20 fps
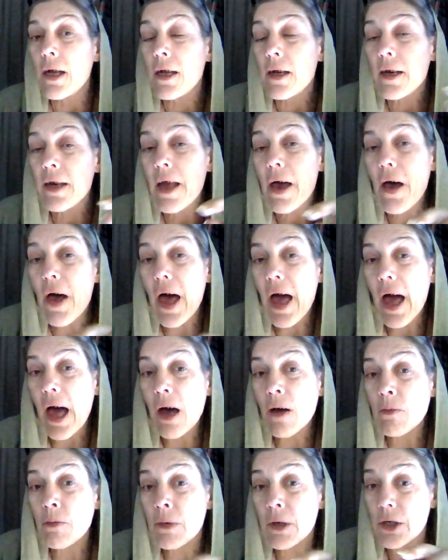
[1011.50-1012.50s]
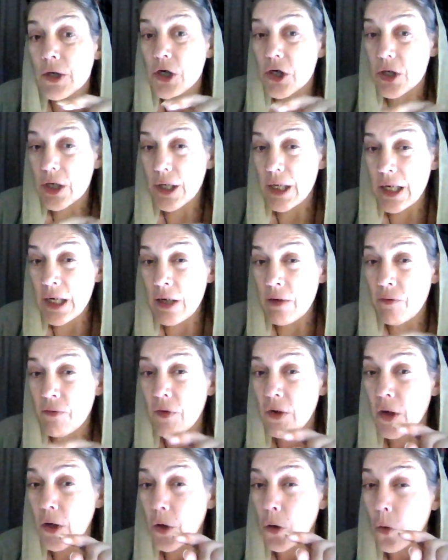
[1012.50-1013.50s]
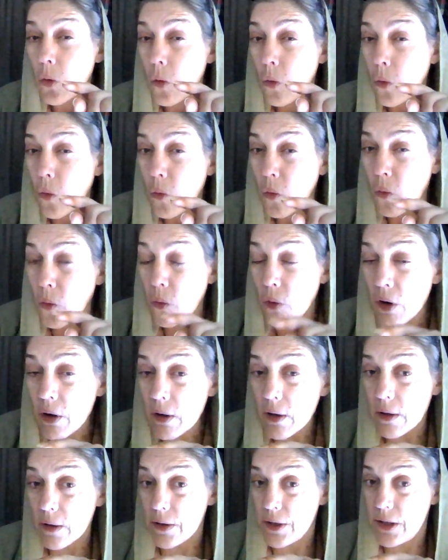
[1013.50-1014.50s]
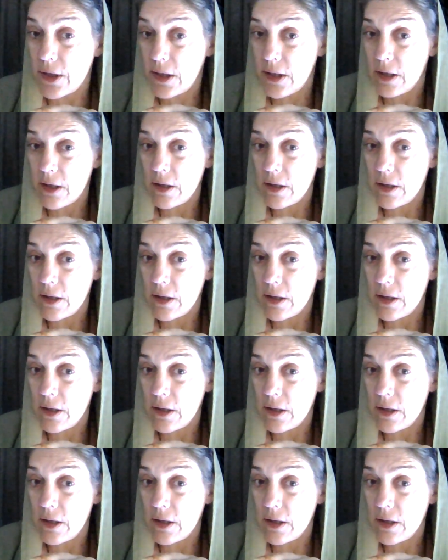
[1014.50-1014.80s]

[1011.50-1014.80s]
Now, how much even worse